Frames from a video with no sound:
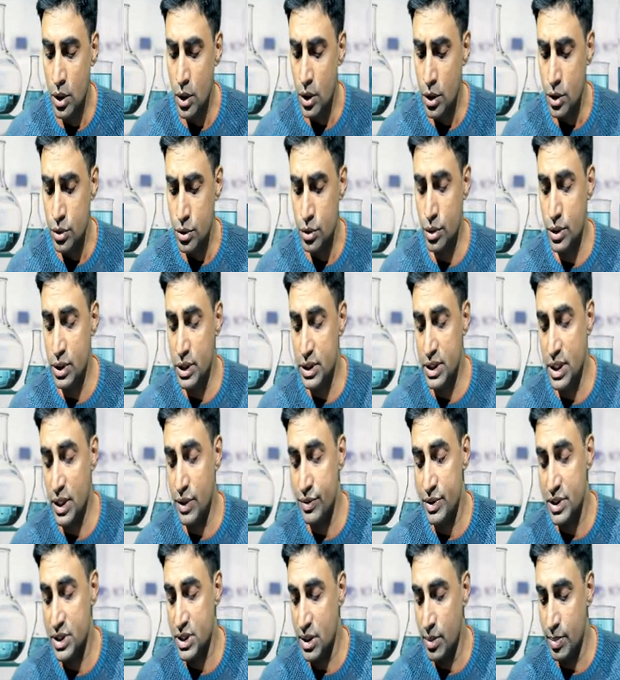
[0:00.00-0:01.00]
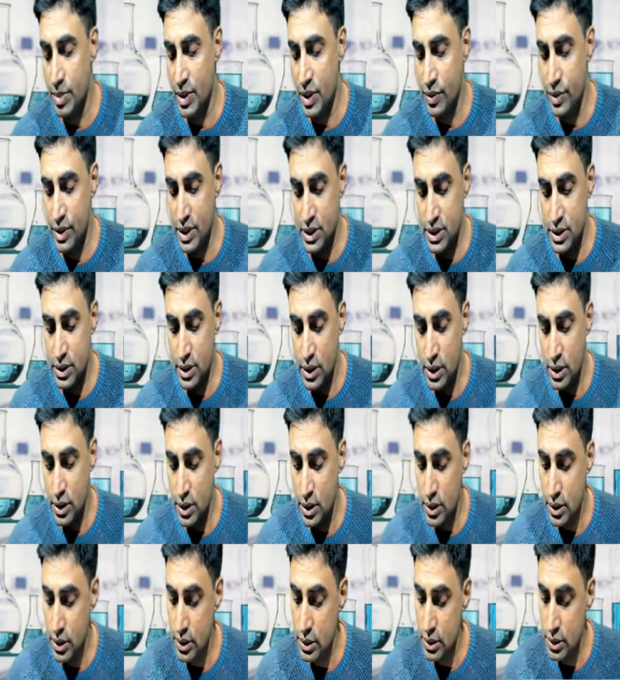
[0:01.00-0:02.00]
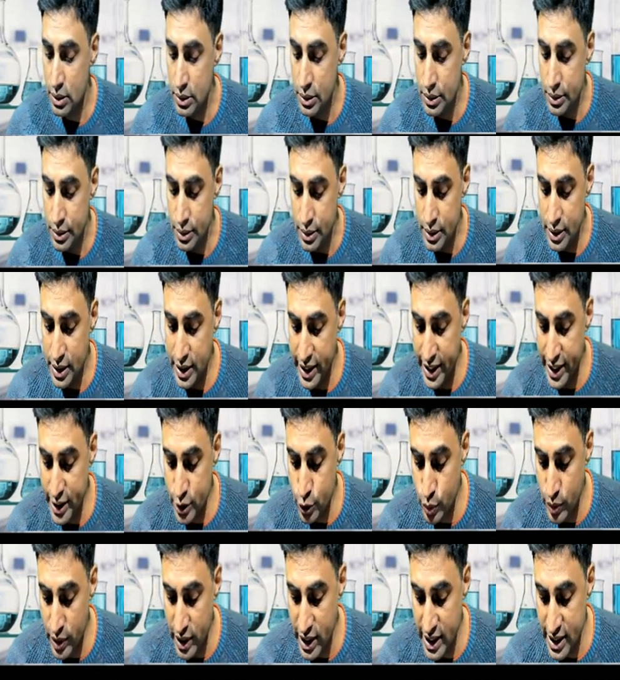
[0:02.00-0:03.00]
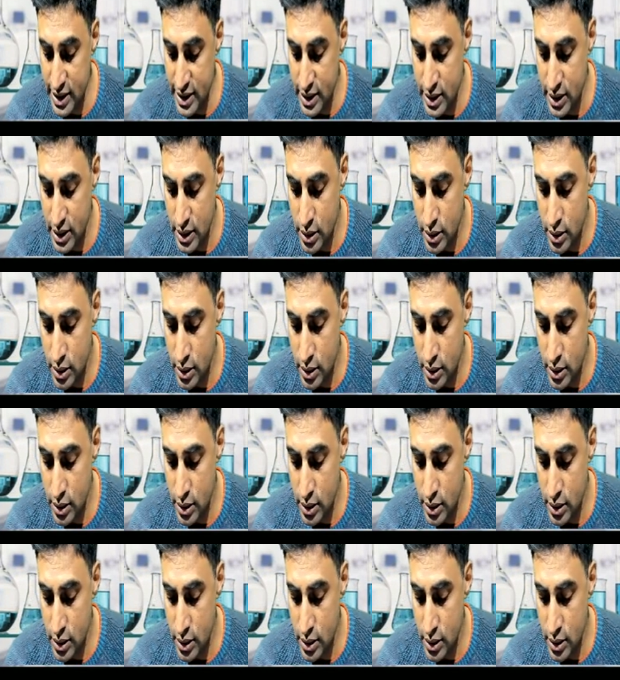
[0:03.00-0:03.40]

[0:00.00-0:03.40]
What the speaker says: So this is how this compound is. Next one is